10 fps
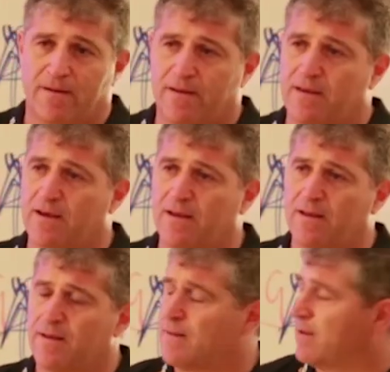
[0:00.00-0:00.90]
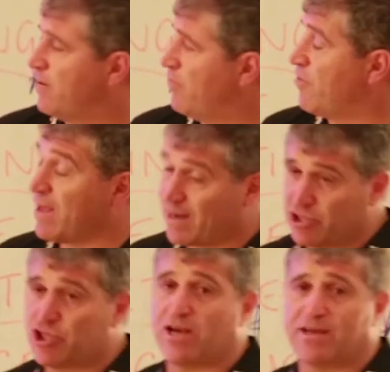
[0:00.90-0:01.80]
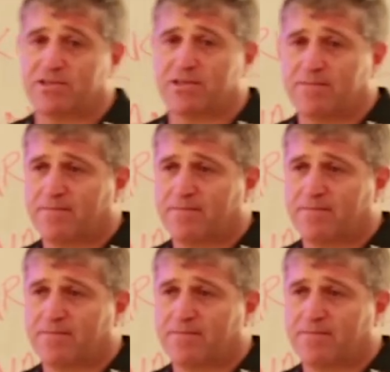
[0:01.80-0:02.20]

Okay, he, he had to change,